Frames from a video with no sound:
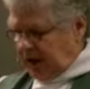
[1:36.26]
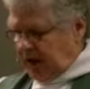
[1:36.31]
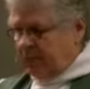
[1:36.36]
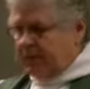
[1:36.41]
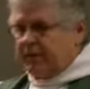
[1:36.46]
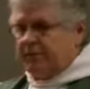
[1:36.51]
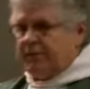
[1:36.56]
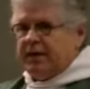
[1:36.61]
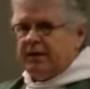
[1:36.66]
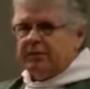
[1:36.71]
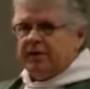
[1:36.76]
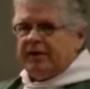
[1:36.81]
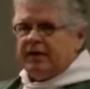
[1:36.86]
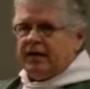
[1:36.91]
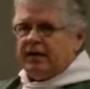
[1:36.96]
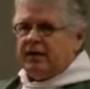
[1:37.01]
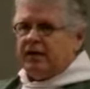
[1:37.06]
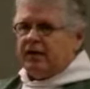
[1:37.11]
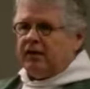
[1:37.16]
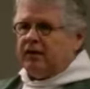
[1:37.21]
helping people to
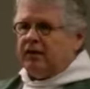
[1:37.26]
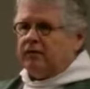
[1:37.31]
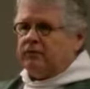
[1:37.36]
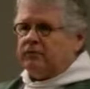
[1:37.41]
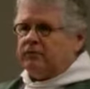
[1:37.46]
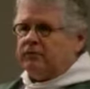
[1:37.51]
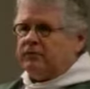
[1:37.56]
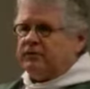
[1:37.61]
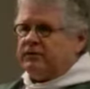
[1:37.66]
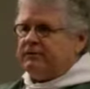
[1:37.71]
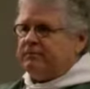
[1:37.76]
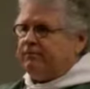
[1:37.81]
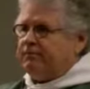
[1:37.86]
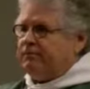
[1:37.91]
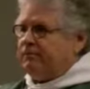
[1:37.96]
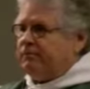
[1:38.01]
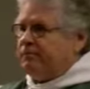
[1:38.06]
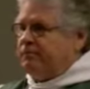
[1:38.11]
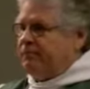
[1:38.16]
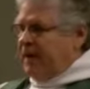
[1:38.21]
get clothes,
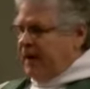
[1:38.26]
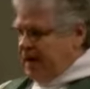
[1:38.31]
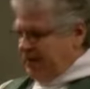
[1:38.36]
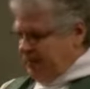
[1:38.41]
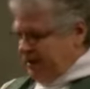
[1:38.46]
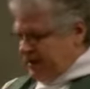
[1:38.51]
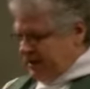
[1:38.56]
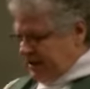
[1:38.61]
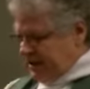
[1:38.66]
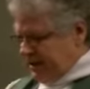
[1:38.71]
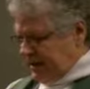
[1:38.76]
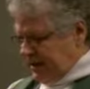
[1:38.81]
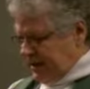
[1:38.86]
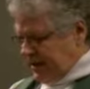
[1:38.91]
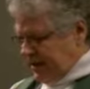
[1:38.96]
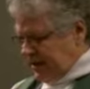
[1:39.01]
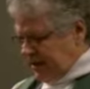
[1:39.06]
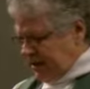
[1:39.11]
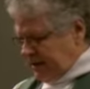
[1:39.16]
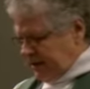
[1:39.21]

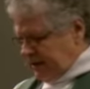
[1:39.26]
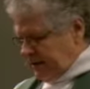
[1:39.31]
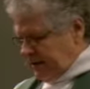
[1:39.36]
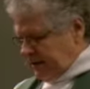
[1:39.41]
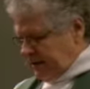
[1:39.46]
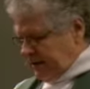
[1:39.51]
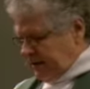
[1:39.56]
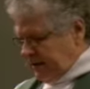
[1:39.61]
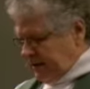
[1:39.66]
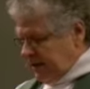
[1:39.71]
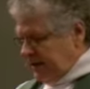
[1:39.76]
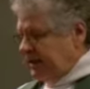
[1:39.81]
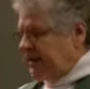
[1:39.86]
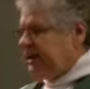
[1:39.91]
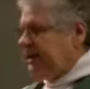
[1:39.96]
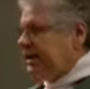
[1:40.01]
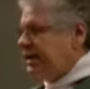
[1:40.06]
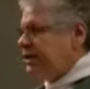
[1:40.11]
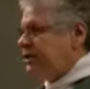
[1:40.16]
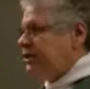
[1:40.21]
babysitting,
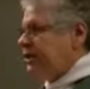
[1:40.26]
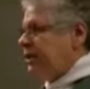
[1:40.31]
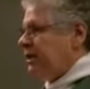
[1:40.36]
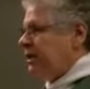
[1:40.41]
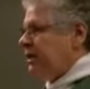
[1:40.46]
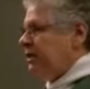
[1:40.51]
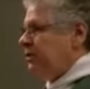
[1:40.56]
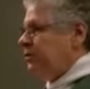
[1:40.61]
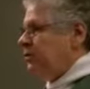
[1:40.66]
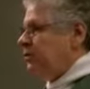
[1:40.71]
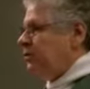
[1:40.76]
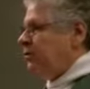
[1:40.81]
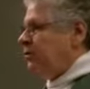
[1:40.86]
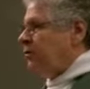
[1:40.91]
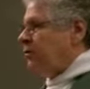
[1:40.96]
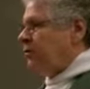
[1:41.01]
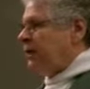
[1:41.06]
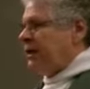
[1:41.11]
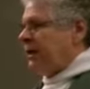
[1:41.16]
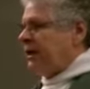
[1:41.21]
teaching and
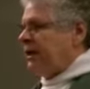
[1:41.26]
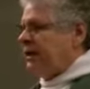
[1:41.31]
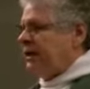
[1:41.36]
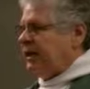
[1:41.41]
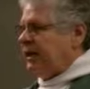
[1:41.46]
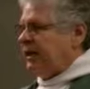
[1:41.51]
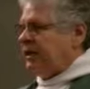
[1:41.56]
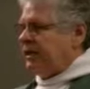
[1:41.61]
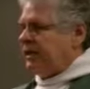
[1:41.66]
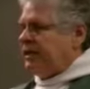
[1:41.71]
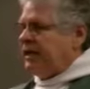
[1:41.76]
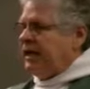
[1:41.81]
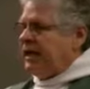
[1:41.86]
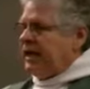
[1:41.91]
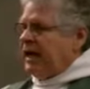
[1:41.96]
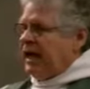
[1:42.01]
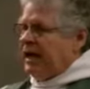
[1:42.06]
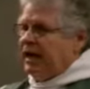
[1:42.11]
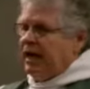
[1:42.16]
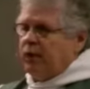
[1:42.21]
tutoring and telling
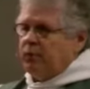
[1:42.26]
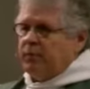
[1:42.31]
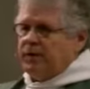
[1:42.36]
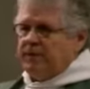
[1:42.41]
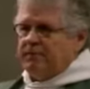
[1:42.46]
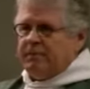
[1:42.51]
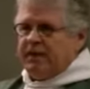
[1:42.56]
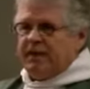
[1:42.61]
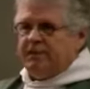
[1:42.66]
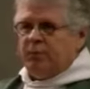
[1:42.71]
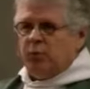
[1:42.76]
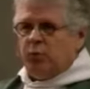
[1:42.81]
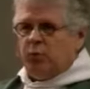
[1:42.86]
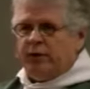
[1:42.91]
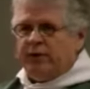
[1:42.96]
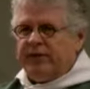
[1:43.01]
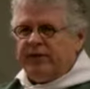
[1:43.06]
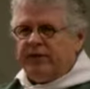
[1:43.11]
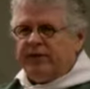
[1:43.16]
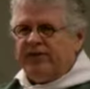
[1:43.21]
and helping people
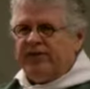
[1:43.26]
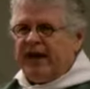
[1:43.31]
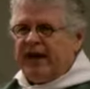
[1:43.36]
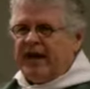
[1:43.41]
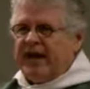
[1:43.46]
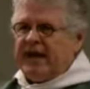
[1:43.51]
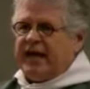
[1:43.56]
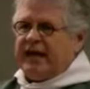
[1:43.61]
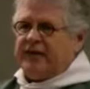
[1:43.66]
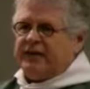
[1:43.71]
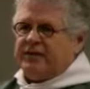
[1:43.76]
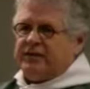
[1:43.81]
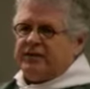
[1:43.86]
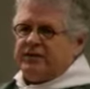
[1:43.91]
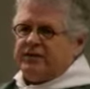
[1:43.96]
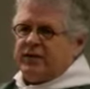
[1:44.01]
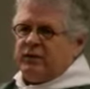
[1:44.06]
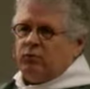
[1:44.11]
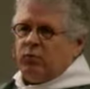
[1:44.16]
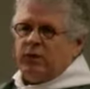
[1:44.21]
with their
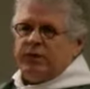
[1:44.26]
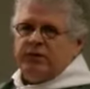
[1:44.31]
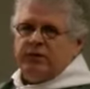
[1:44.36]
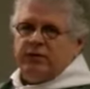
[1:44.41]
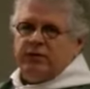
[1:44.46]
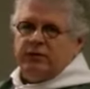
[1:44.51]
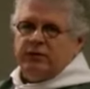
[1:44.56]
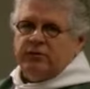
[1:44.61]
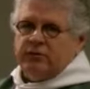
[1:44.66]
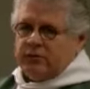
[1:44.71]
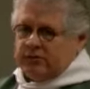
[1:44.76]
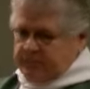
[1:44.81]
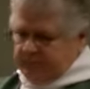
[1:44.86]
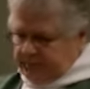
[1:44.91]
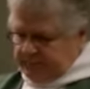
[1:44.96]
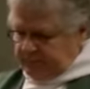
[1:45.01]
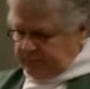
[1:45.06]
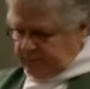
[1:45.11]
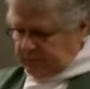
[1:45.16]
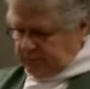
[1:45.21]
finances and what to do.